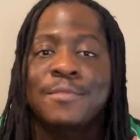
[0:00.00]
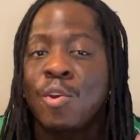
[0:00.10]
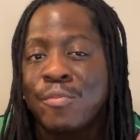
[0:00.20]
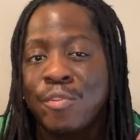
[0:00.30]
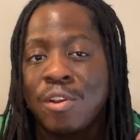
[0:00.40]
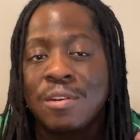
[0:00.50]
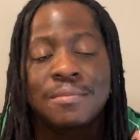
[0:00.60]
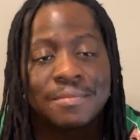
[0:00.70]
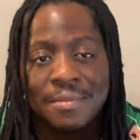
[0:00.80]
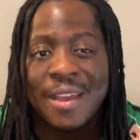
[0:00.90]

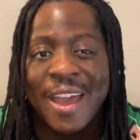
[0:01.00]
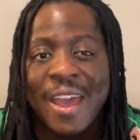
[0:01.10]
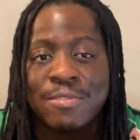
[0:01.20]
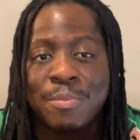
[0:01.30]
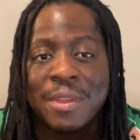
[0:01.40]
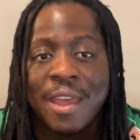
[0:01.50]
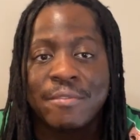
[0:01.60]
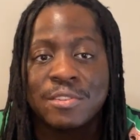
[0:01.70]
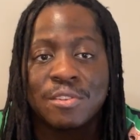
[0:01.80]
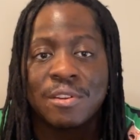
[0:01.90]
Overall, I had to pick
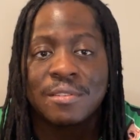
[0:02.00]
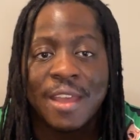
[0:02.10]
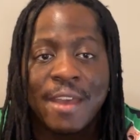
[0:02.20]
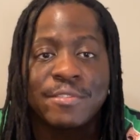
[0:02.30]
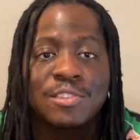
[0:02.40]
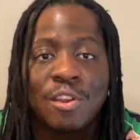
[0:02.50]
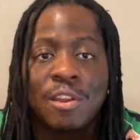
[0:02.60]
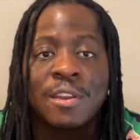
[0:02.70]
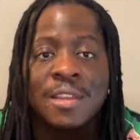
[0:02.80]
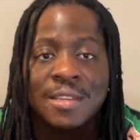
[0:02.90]
Avatar.
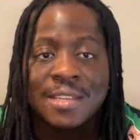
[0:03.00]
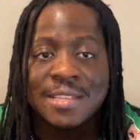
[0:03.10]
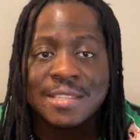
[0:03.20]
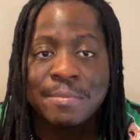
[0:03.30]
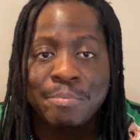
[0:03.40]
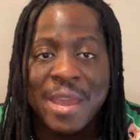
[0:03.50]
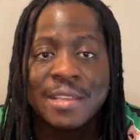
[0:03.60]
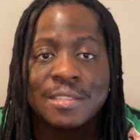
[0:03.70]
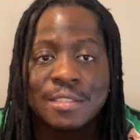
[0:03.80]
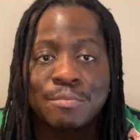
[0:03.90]
Avatar is the
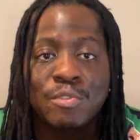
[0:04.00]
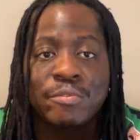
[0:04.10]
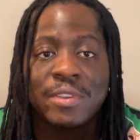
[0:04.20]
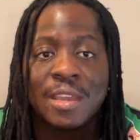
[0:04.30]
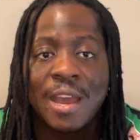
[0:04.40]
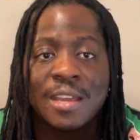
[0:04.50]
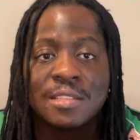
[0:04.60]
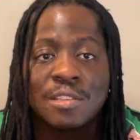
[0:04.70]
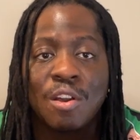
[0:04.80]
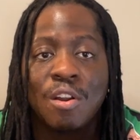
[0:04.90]
best movie I
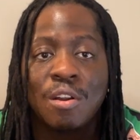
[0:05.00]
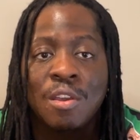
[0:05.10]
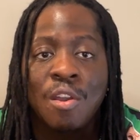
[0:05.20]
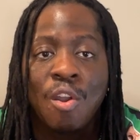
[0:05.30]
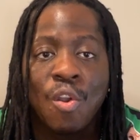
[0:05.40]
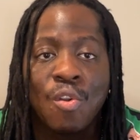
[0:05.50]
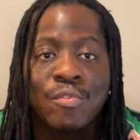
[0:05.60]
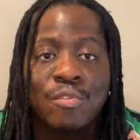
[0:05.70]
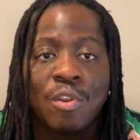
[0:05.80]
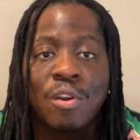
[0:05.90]
saw
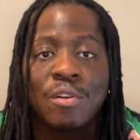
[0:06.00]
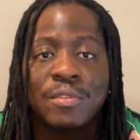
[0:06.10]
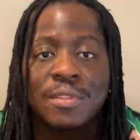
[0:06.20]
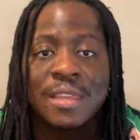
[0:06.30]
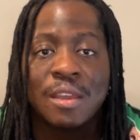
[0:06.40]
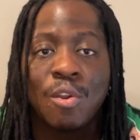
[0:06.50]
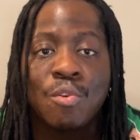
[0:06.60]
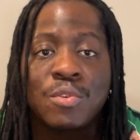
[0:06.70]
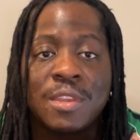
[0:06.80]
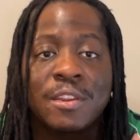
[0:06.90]
overall the
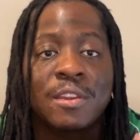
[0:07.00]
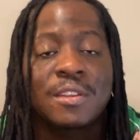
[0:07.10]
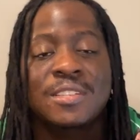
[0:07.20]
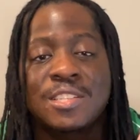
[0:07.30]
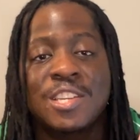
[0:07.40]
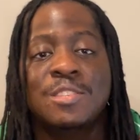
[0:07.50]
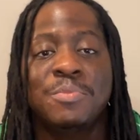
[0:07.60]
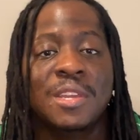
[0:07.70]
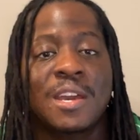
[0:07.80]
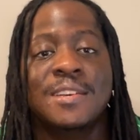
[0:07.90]
whole year, just
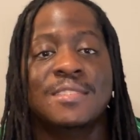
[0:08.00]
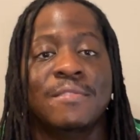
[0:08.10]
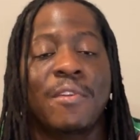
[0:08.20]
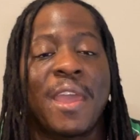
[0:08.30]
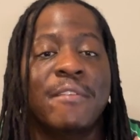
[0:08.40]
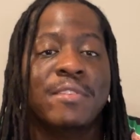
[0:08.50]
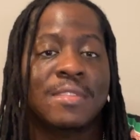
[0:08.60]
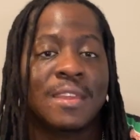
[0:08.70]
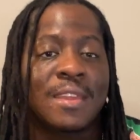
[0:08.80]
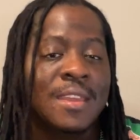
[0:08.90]
because of
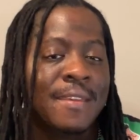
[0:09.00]
everything.